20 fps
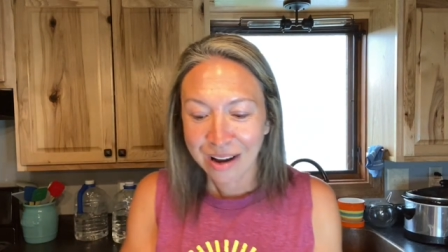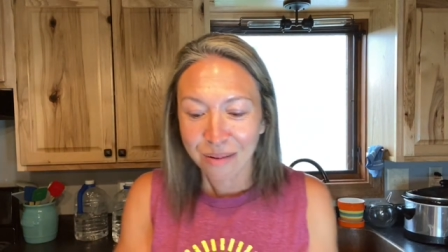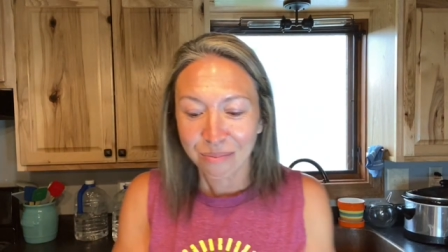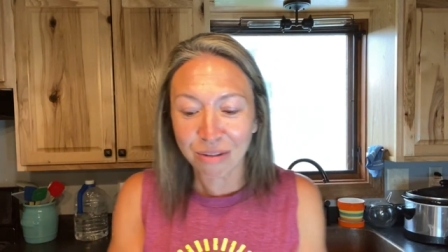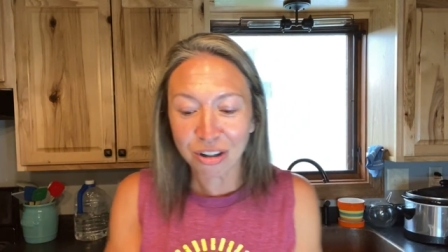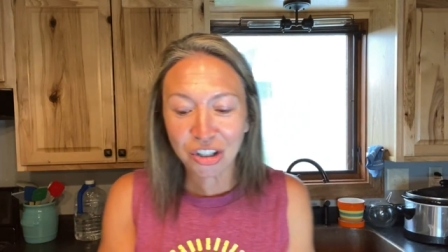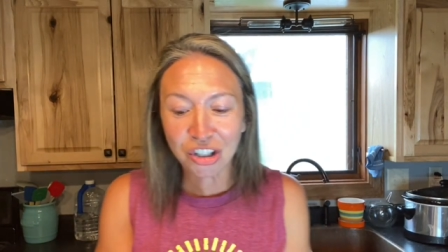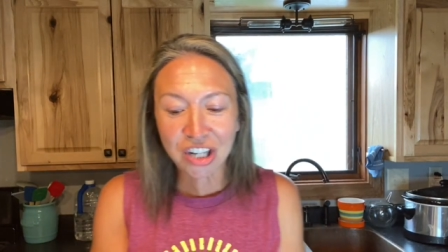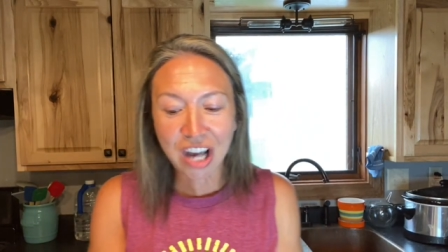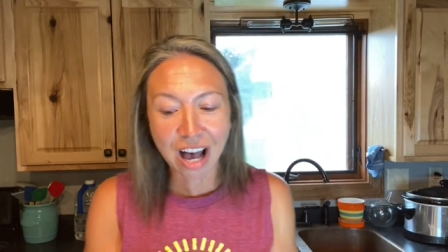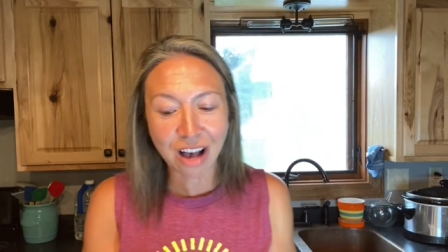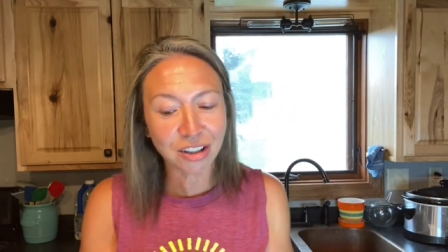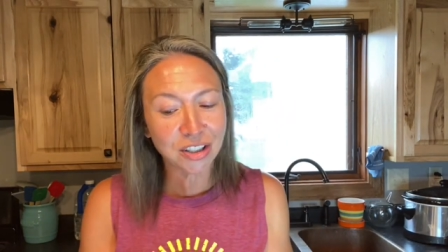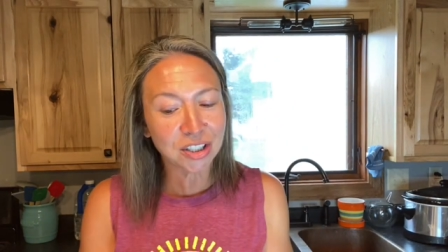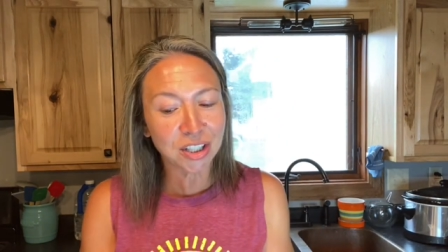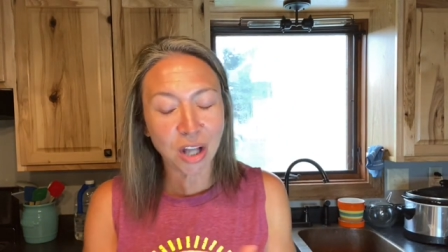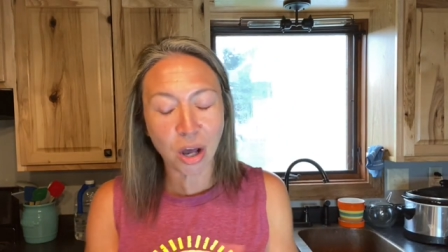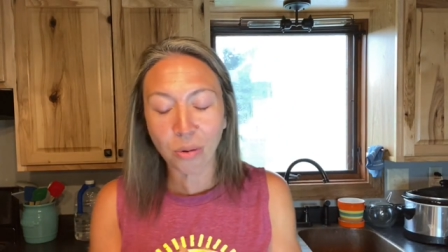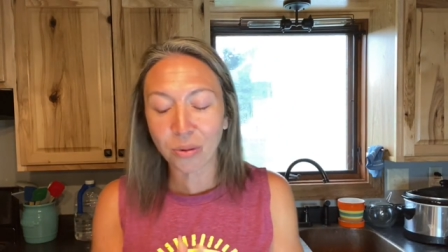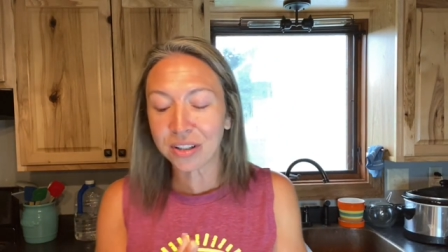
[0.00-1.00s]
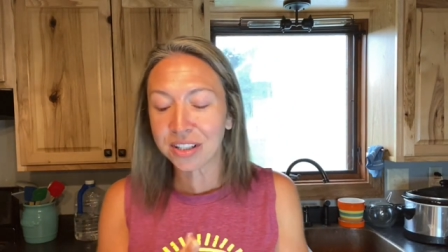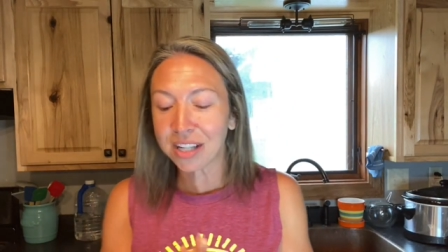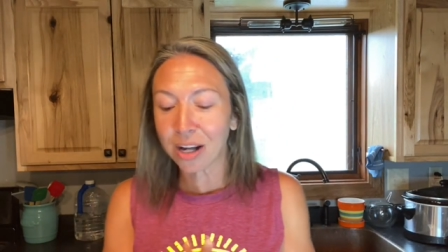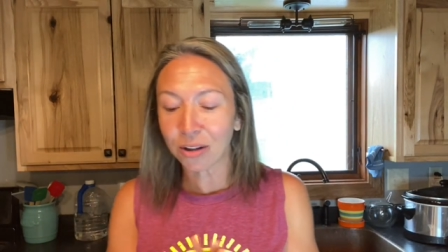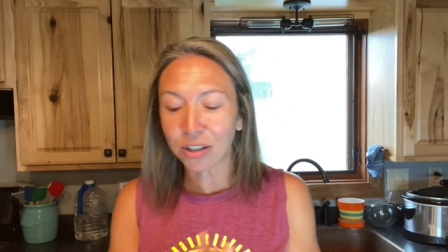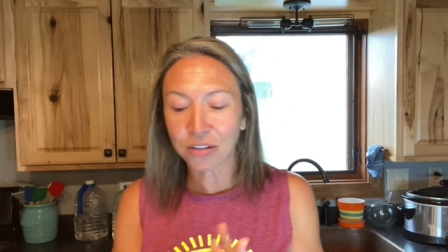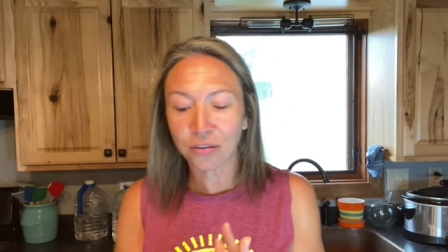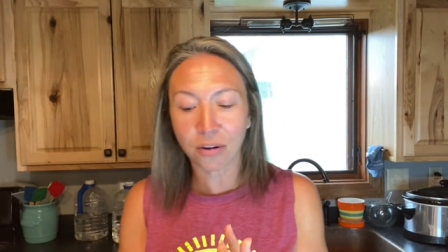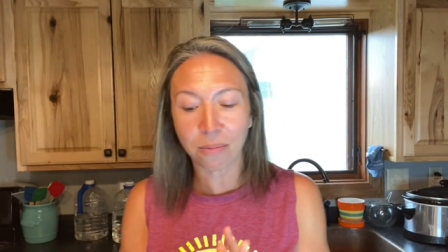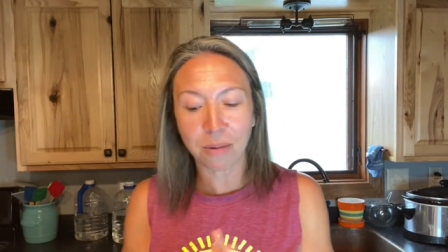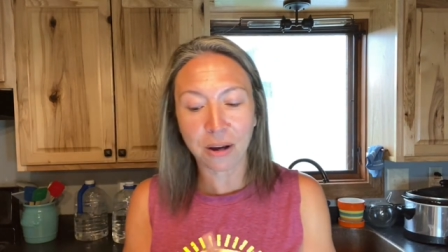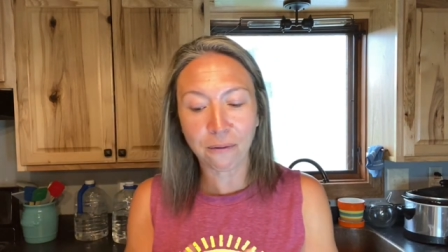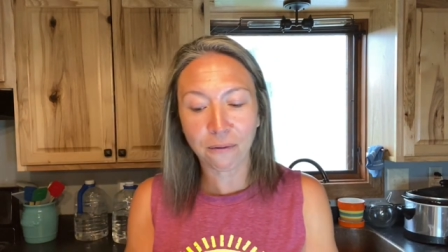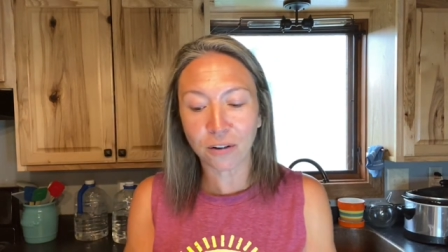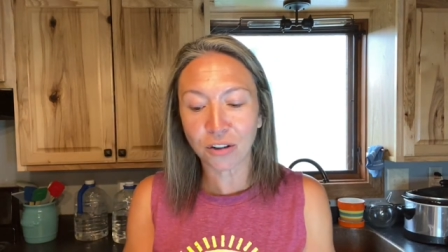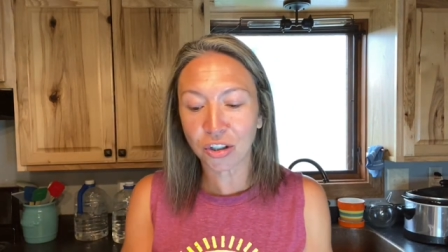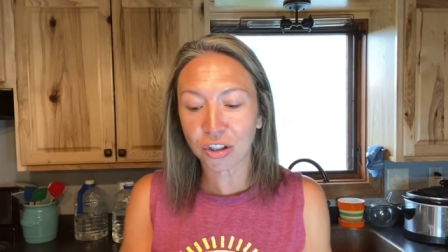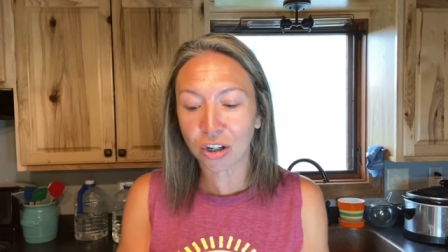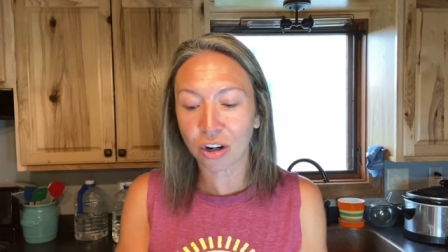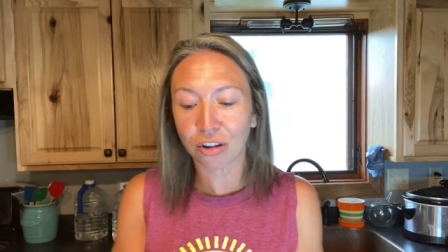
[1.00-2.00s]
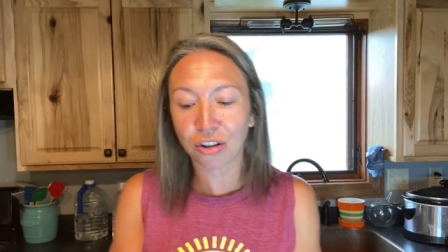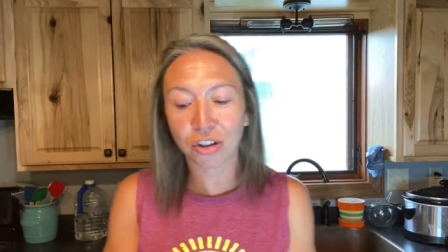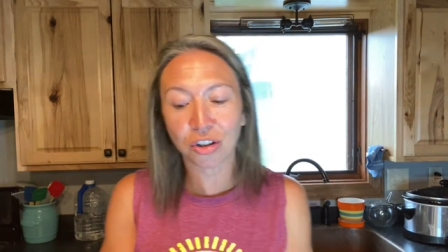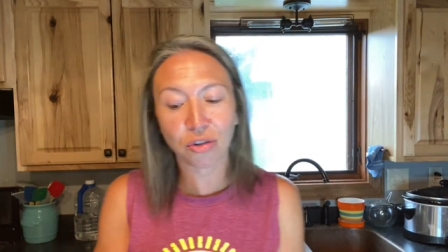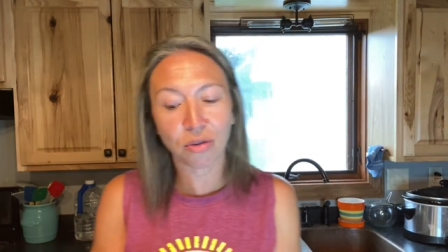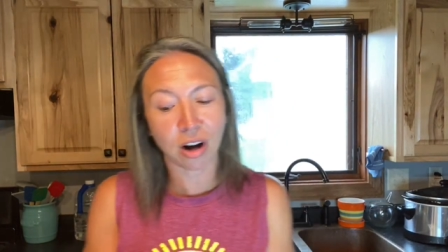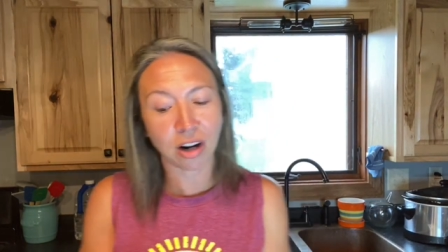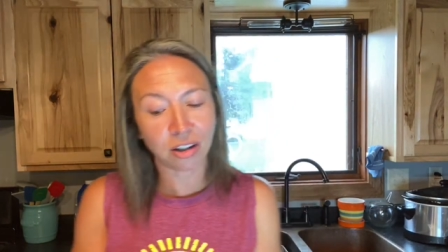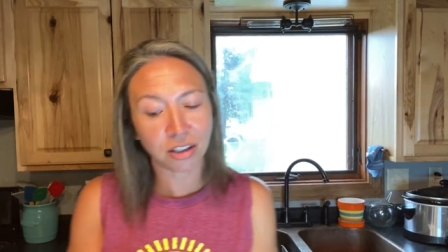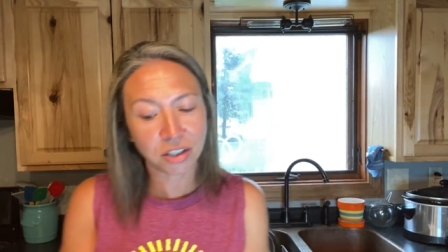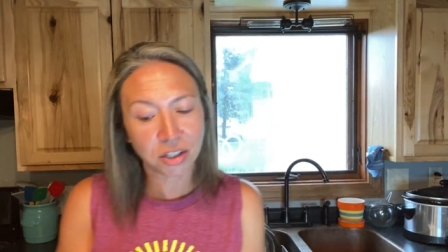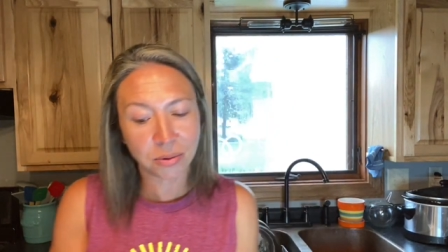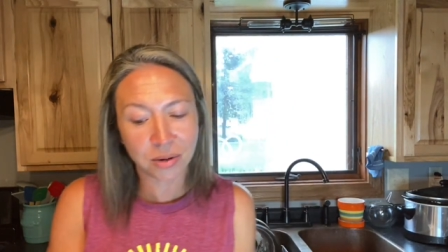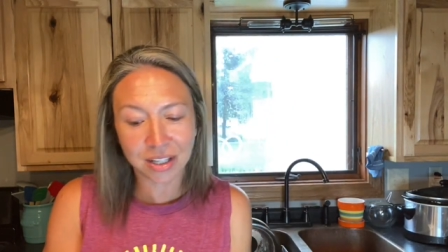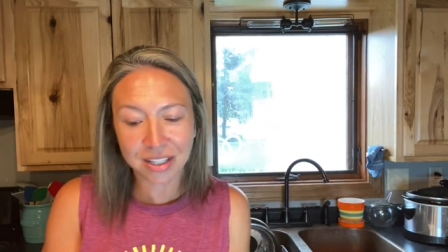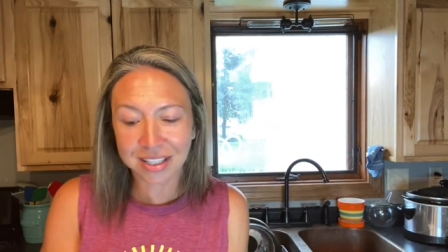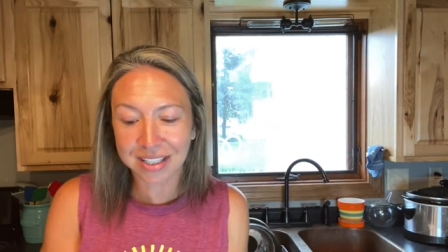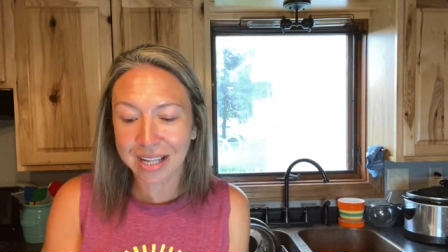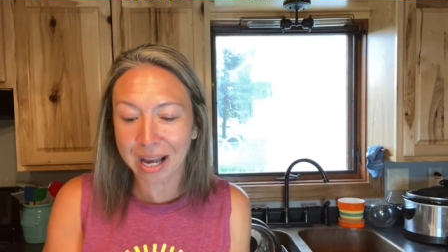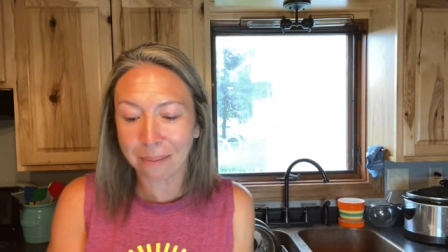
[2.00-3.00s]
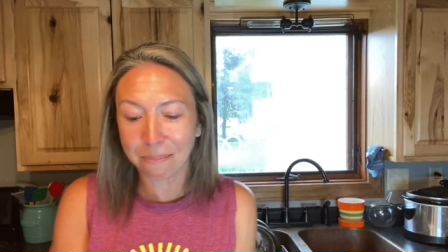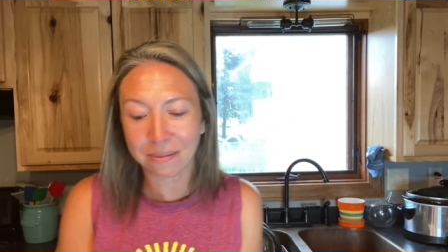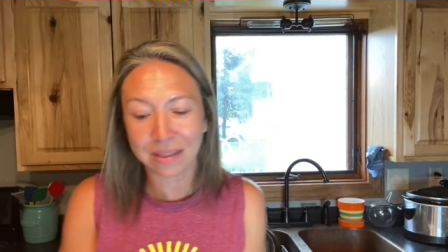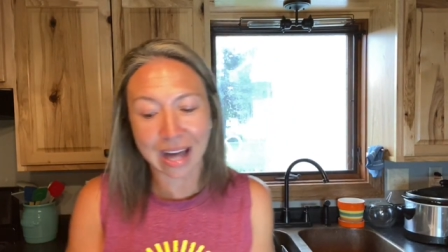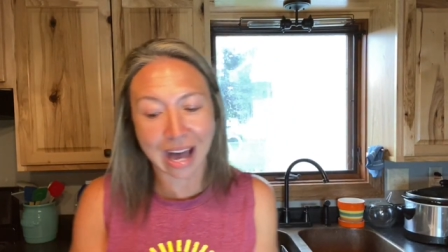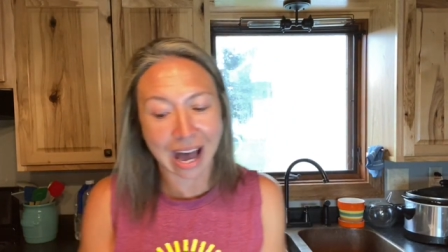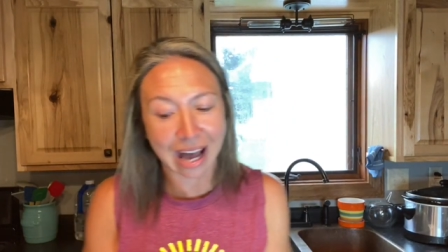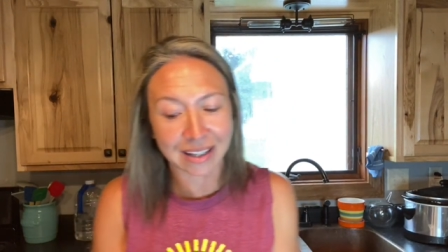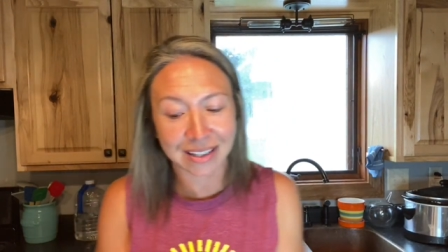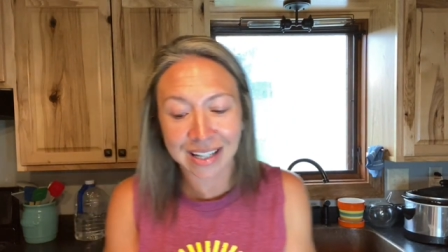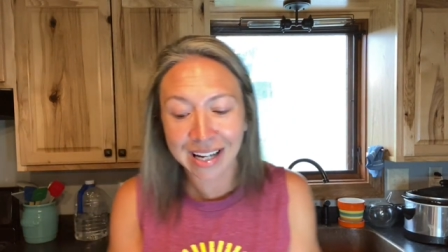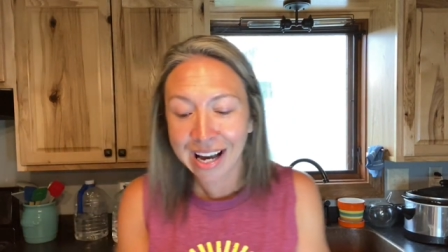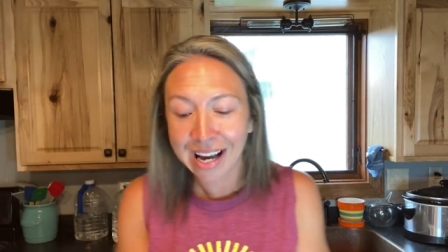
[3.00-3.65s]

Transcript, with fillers: Michelle, slow results for me for sure. Struggle to accept that.